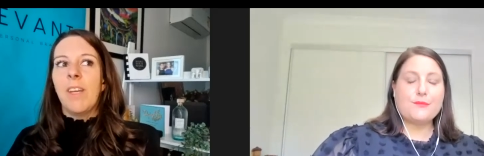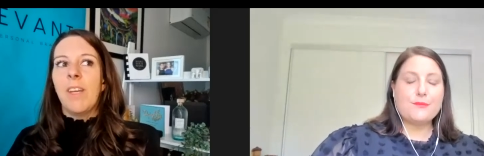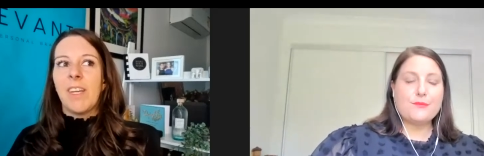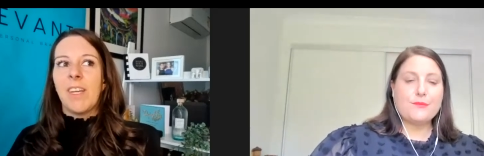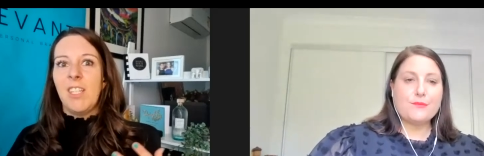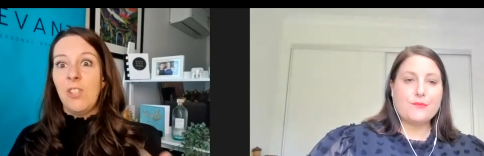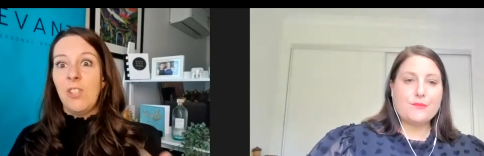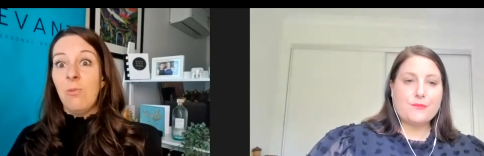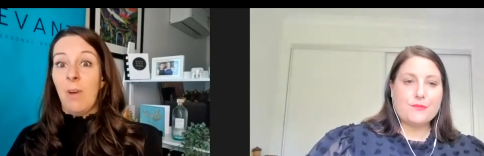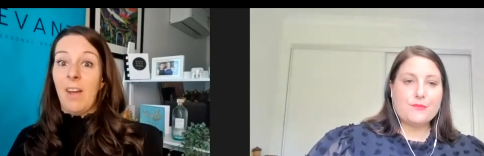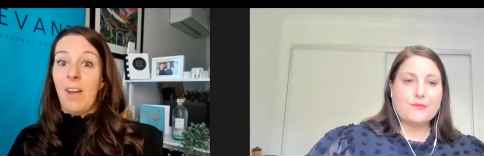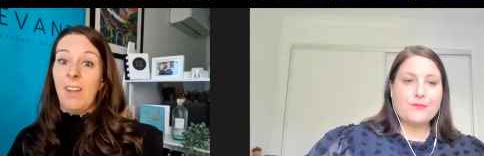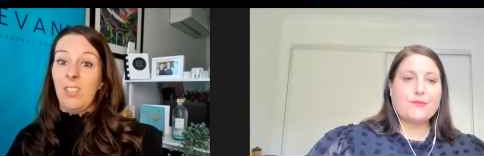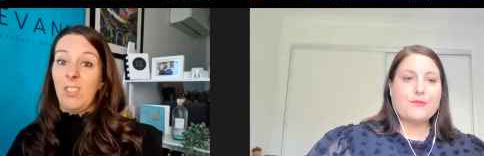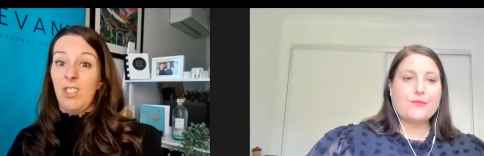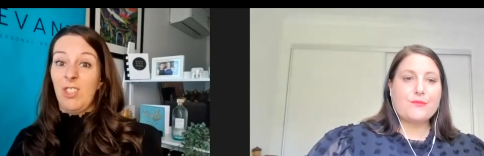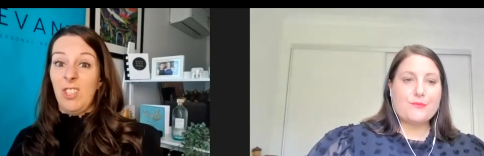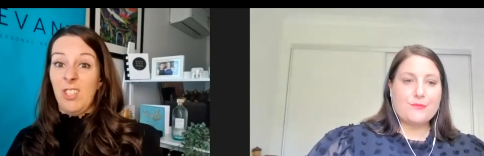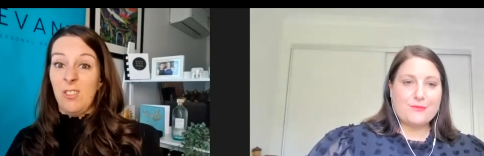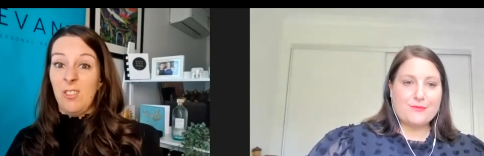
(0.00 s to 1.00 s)
Speaker 1: like it. You
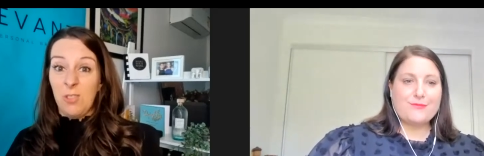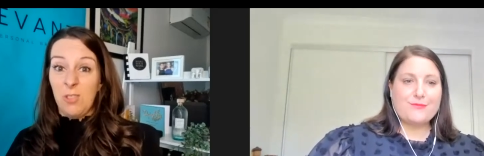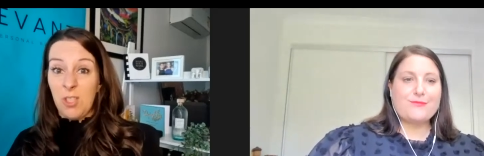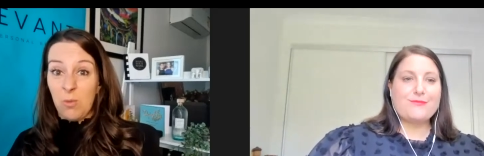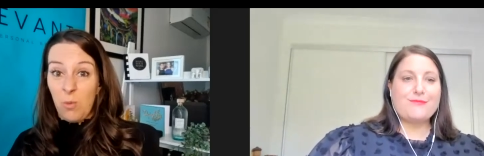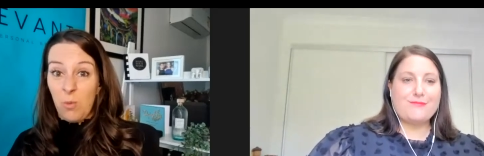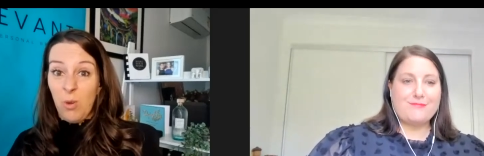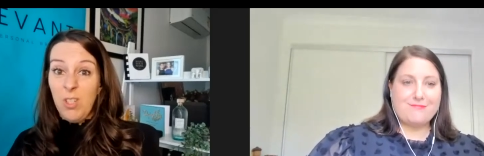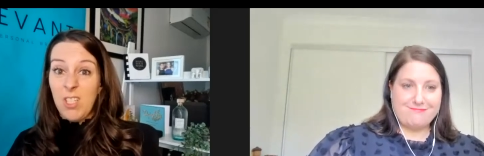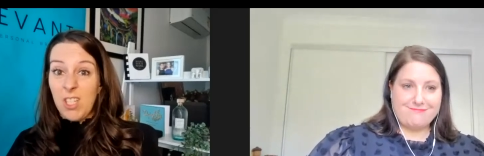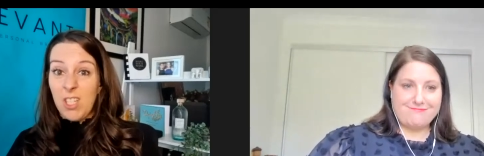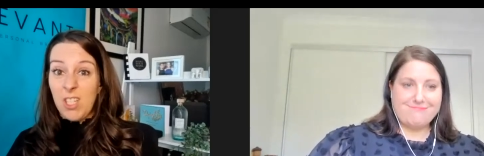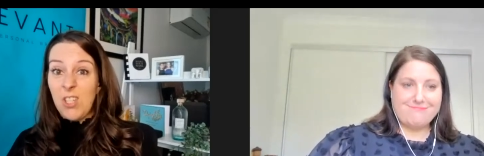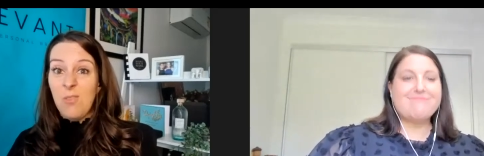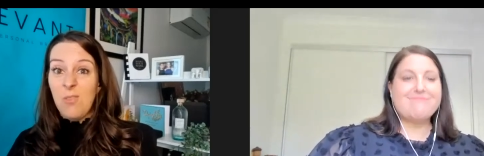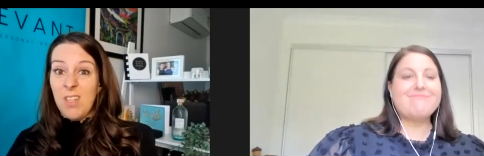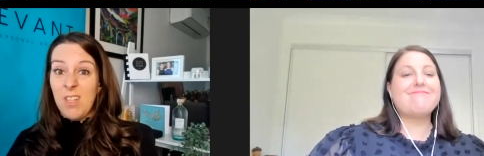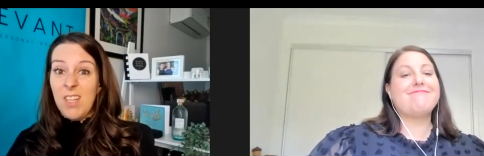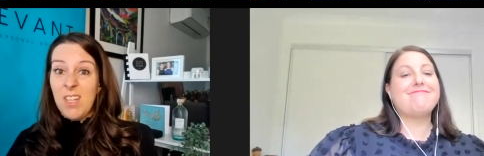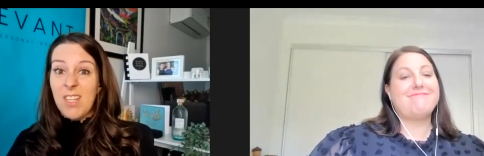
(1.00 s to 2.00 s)
actually don't just want it.
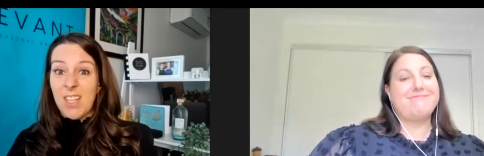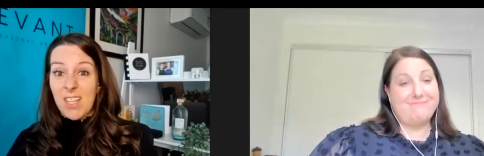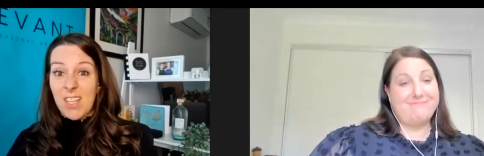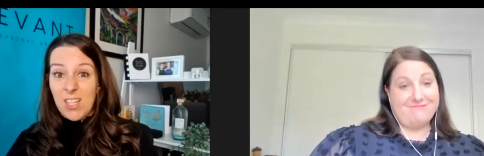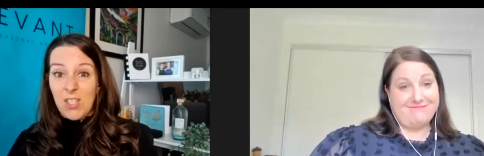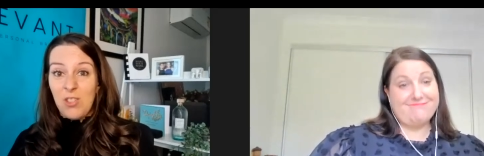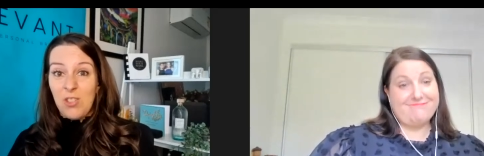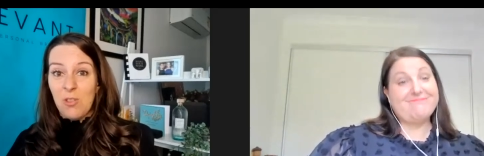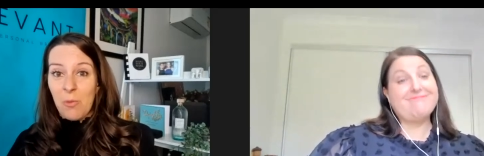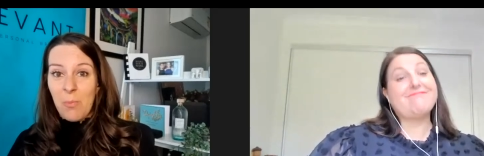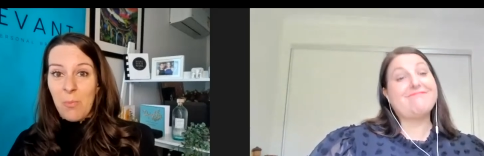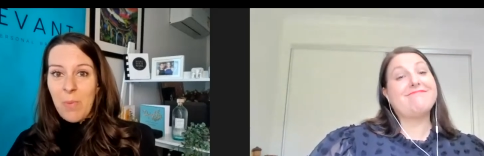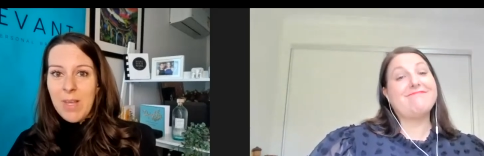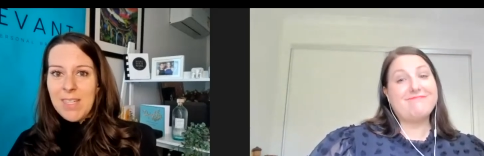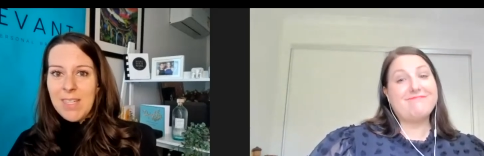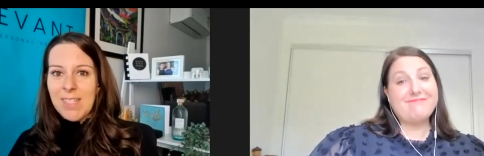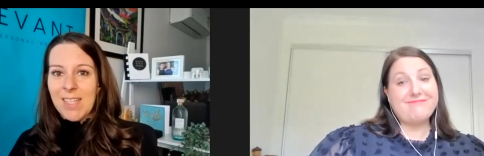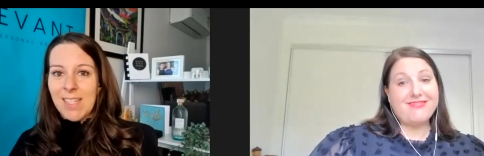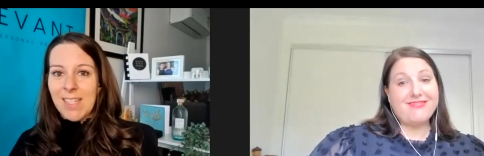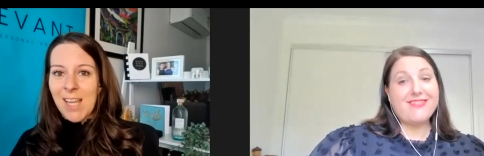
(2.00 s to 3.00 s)
You need it. It's your
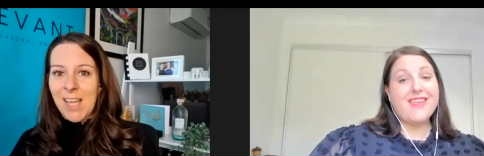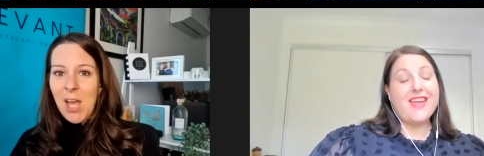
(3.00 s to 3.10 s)
business.